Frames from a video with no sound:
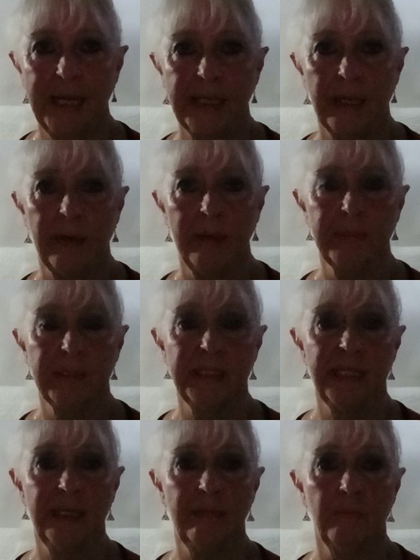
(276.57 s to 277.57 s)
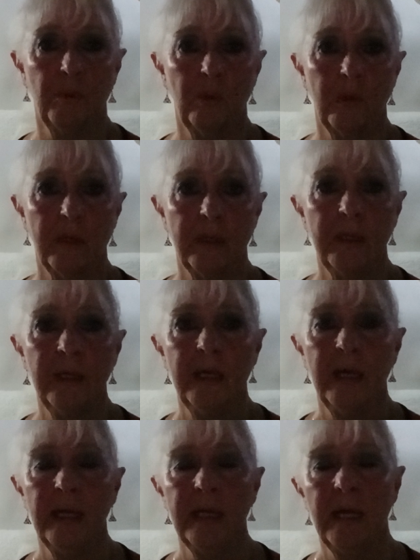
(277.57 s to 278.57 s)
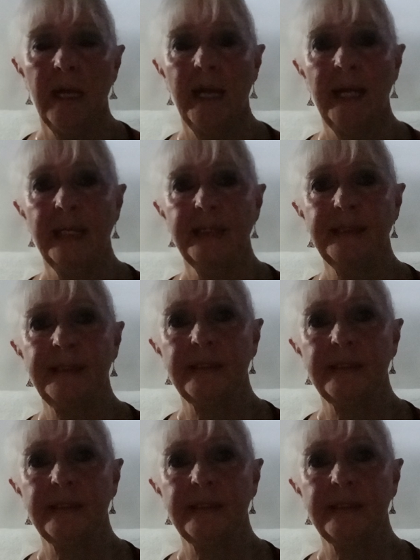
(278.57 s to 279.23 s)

acre up to 10 more. And